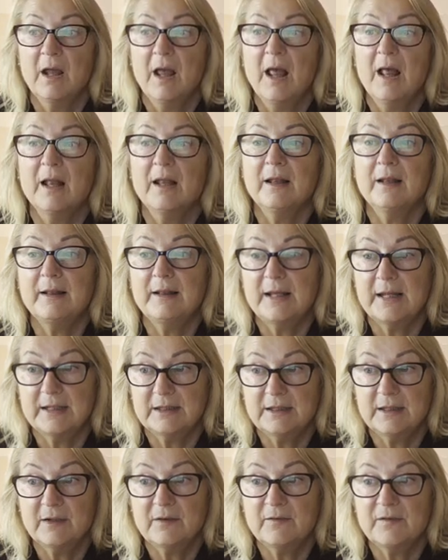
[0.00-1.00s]

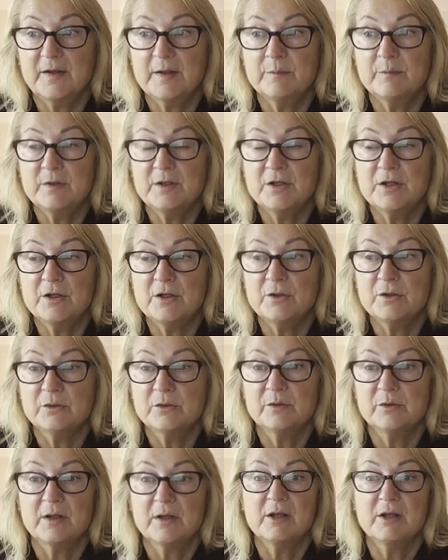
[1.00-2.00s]
letting them
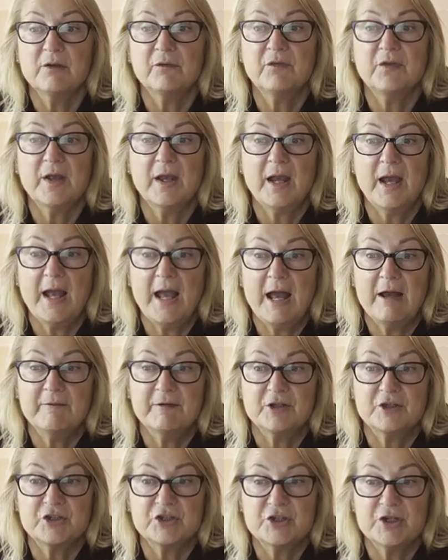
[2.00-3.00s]
know if they have
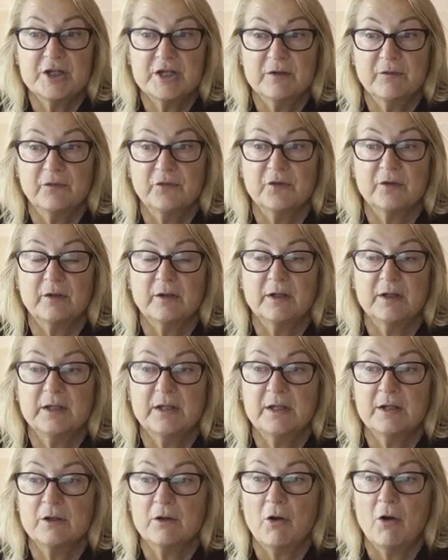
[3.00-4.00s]
achieved the
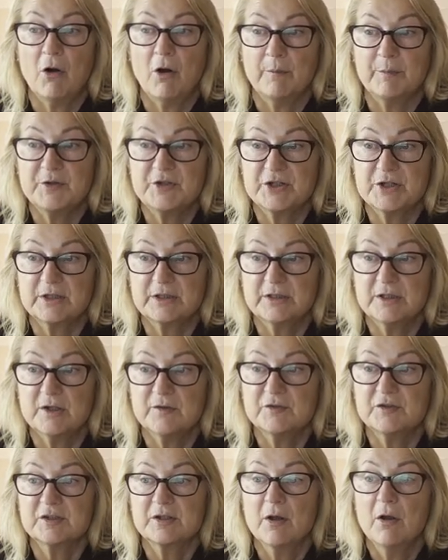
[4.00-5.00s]
learning
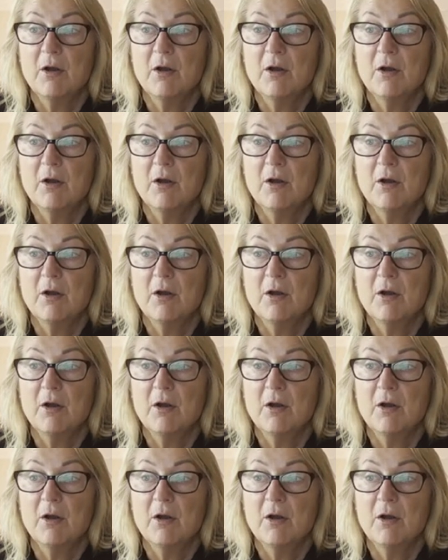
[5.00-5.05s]
objectives